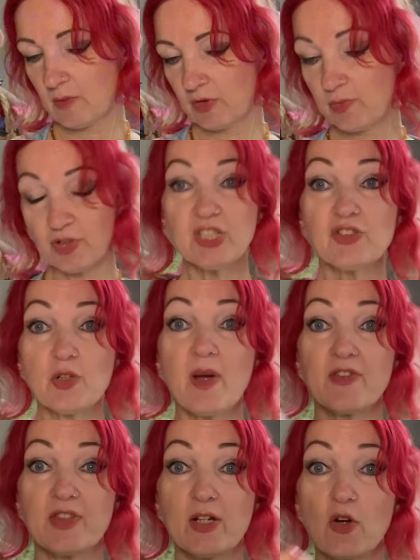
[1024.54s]
I did do
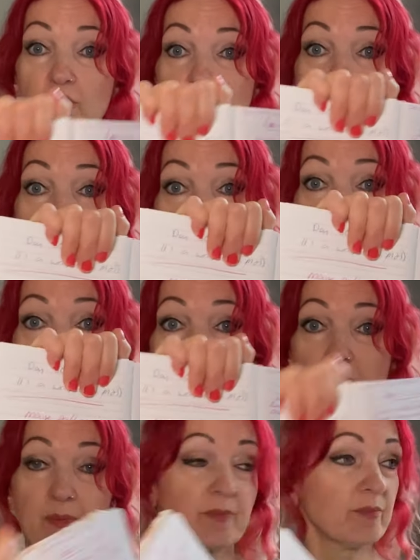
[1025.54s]
everything on the drawing,
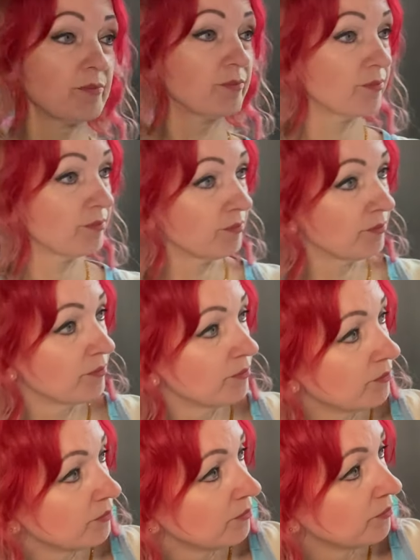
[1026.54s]
but
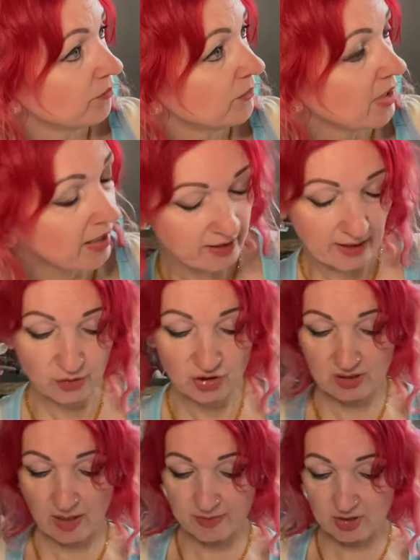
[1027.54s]
yeah, now she's
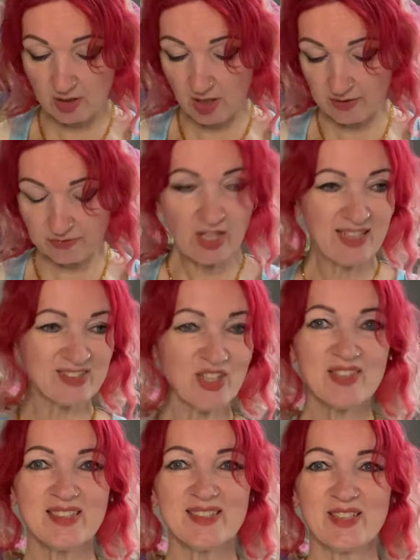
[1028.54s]
come to life. It's
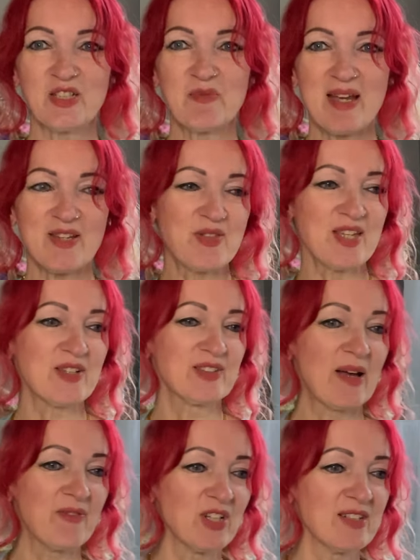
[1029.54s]
nice, isn't it? You think just
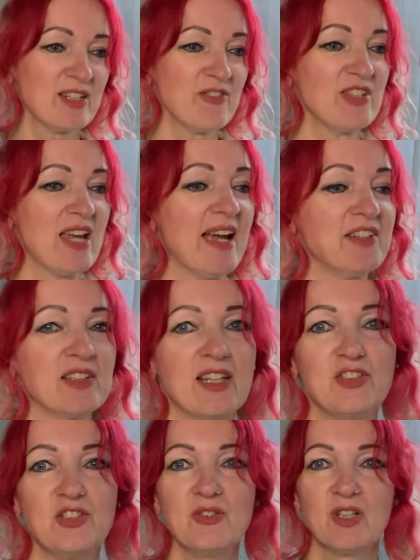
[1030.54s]
have an idea in your head and
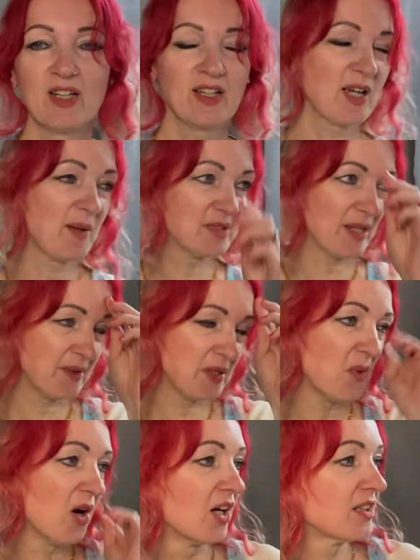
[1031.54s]
then it comes out and it
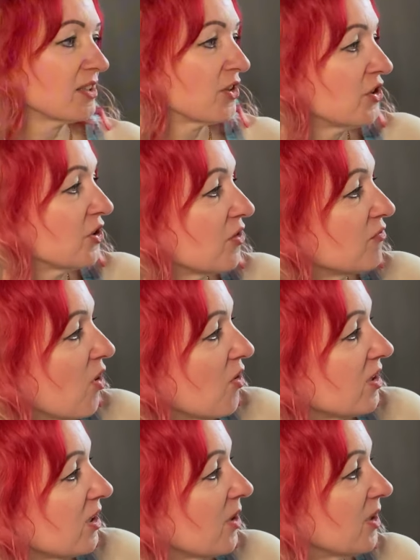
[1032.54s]
works. It could have gone wrong
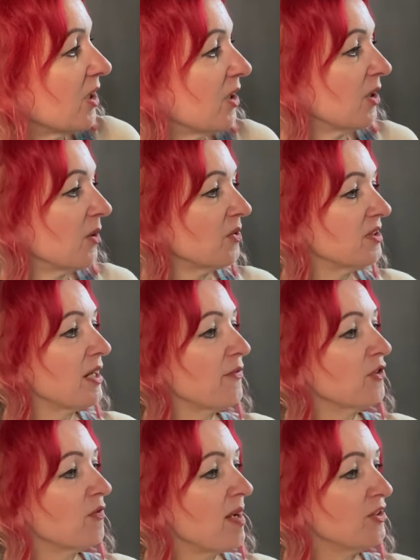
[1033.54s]
and I would never
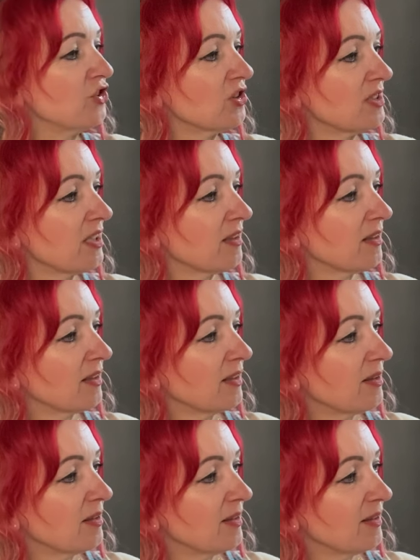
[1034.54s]
have mentioned it.
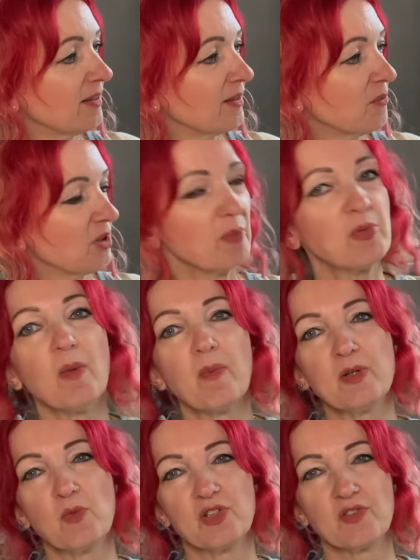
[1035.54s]
Well, I probably
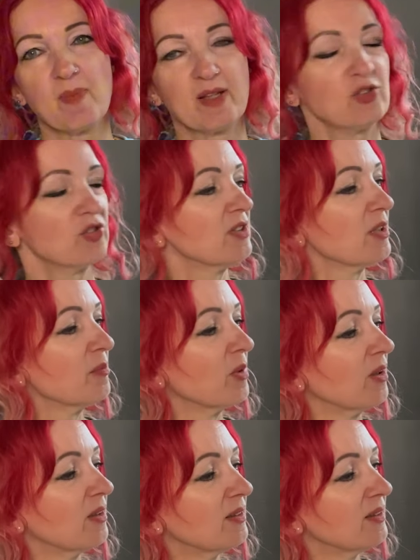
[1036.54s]
would have mentioned it, but
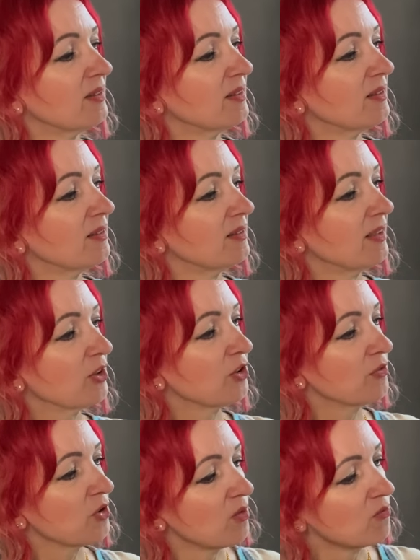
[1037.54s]
it could
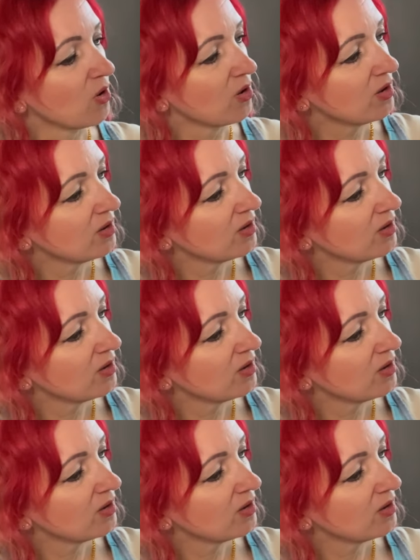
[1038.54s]
have gone wrong.